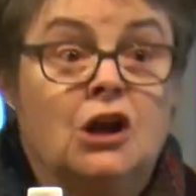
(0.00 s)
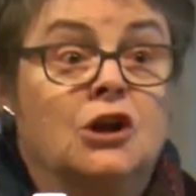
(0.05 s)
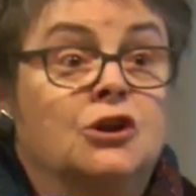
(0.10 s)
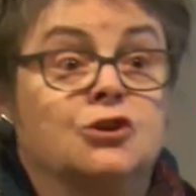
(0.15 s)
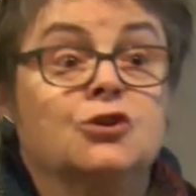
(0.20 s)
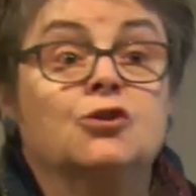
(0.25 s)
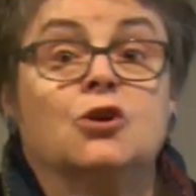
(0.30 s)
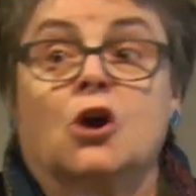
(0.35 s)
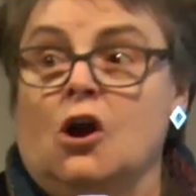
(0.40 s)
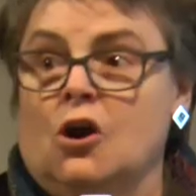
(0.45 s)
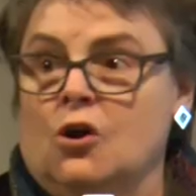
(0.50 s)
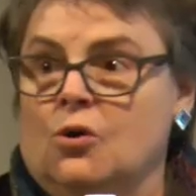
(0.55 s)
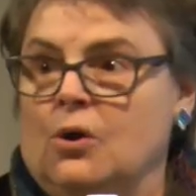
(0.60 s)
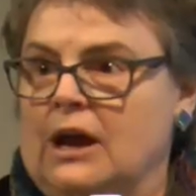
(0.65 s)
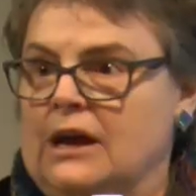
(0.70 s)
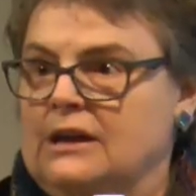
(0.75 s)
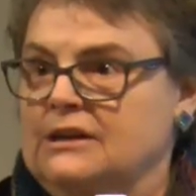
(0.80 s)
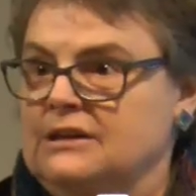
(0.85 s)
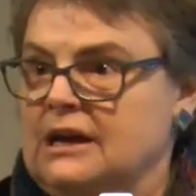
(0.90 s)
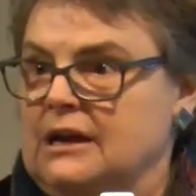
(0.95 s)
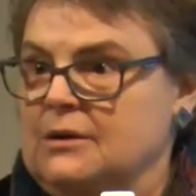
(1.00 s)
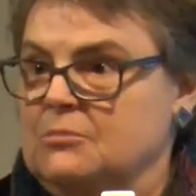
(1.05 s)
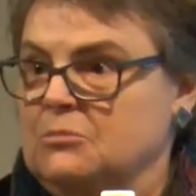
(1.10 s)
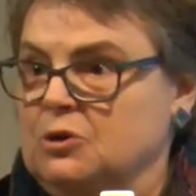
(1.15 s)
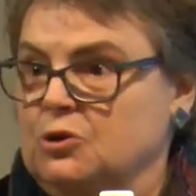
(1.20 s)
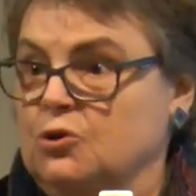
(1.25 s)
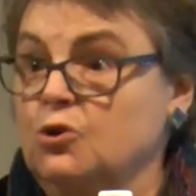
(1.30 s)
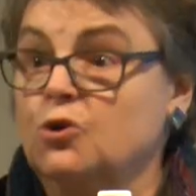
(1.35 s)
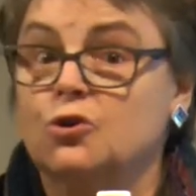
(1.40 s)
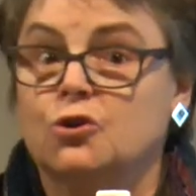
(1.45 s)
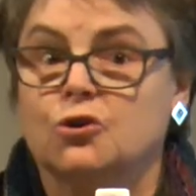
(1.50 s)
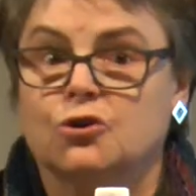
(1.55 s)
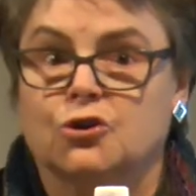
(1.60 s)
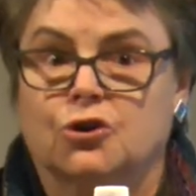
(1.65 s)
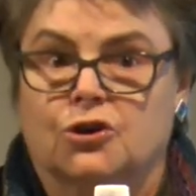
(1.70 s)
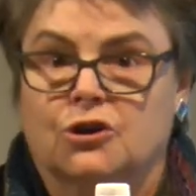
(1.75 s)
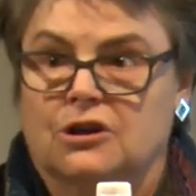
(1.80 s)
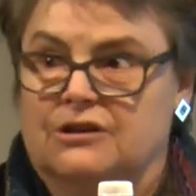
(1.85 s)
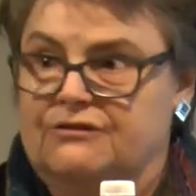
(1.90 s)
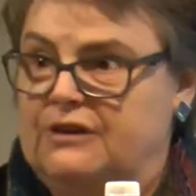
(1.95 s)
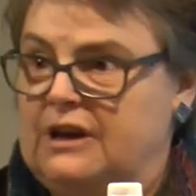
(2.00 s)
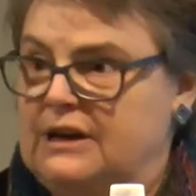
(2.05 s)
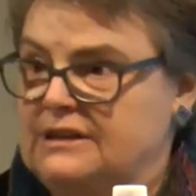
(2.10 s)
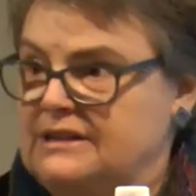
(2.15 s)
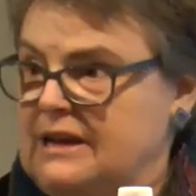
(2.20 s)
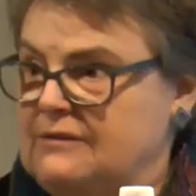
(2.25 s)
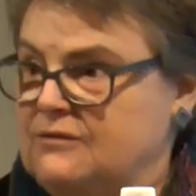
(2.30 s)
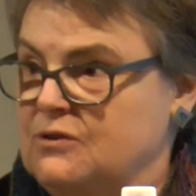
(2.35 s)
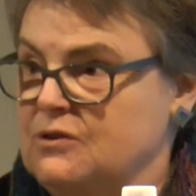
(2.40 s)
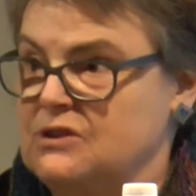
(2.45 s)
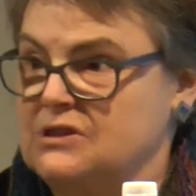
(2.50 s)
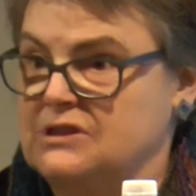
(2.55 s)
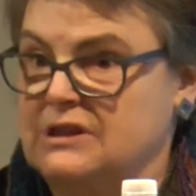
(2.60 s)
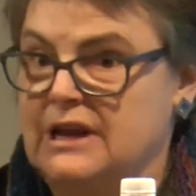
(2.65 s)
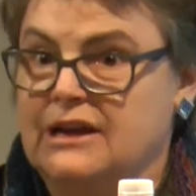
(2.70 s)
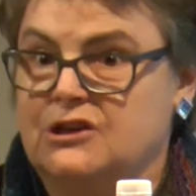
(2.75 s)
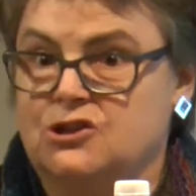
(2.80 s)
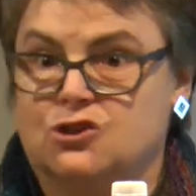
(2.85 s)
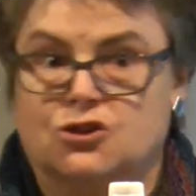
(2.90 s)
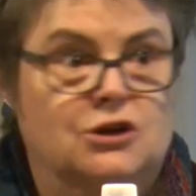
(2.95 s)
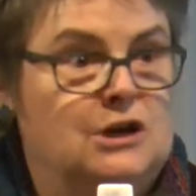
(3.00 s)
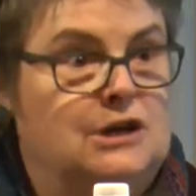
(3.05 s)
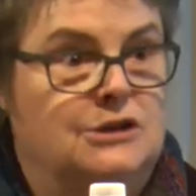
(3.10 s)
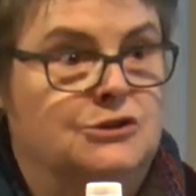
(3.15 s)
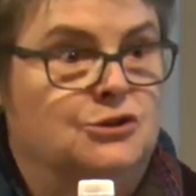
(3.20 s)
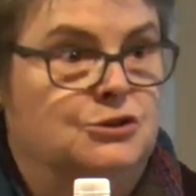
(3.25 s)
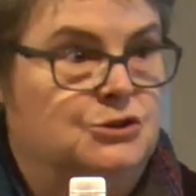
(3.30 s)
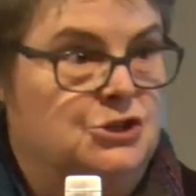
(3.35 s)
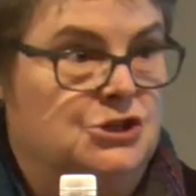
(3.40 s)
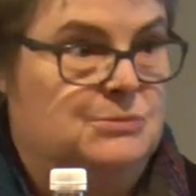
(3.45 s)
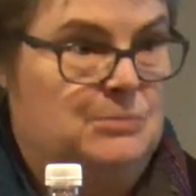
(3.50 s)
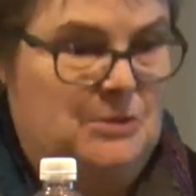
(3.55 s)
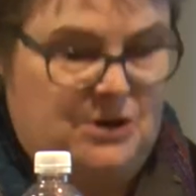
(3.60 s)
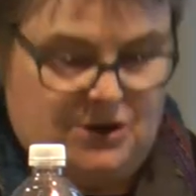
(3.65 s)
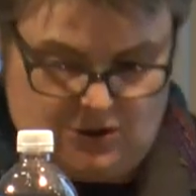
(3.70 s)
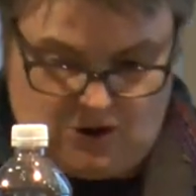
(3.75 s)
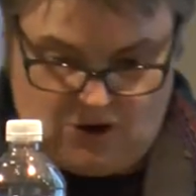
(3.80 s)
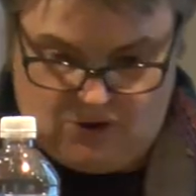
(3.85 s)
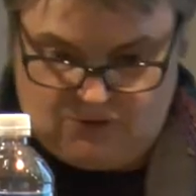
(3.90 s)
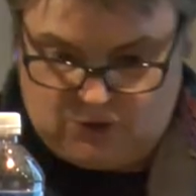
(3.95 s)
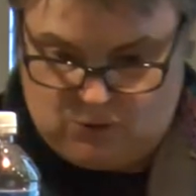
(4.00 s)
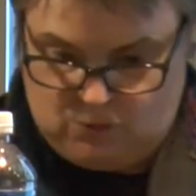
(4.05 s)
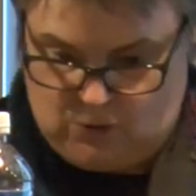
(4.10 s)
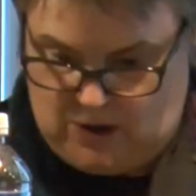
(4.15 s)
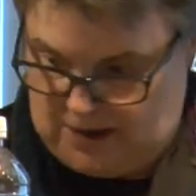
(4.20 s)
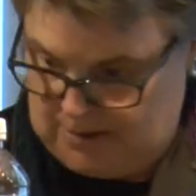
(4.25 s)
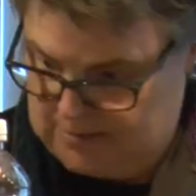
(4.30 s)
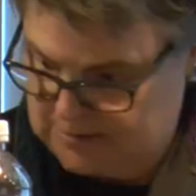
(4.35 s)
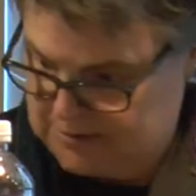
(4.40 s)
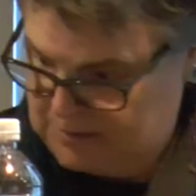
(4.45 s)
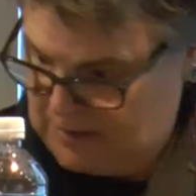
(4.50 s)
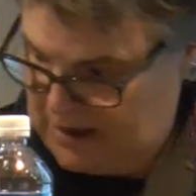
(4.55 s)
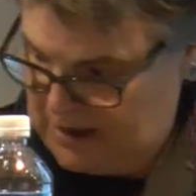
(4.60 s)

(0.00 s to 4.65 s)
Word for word: You go and um, Google Girl Effect after this lecture, and you'll just be overwhelmed